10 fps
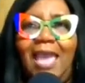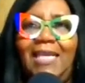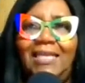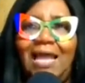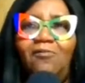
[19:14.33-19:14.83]
and
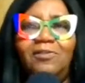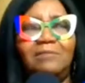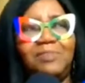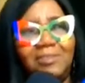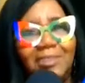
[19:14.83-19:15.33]
allowed
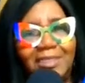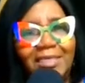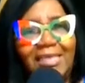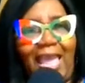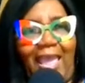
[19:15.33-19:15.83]
them to
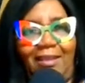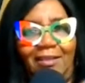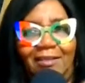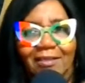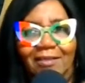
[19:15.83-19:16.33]
look at
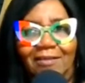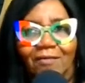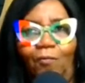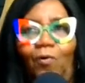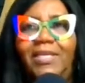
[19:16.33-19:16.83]

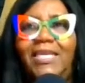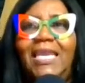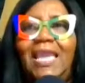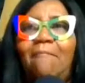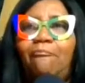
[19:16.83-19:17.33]
what
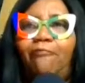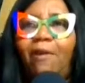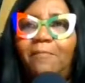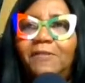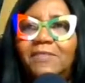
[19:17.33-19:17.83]
he had
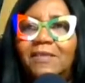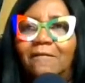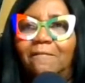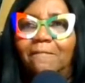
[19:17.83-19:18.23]
promised them.